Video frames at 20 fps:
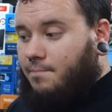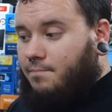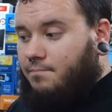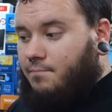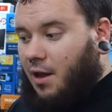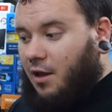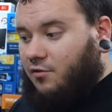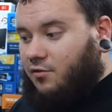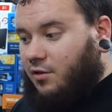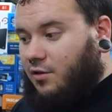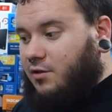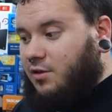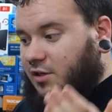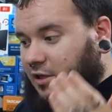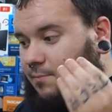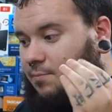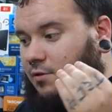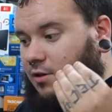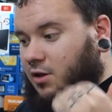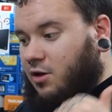Basically, the
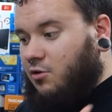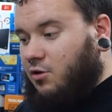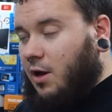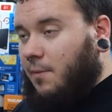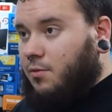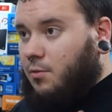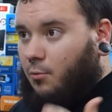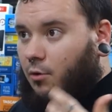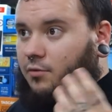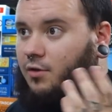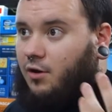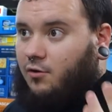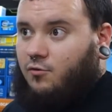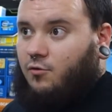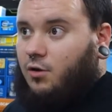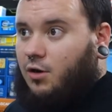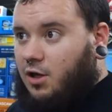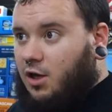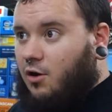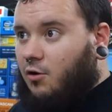deeper the queue depth, the more things
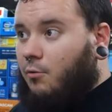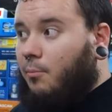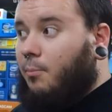are in queue.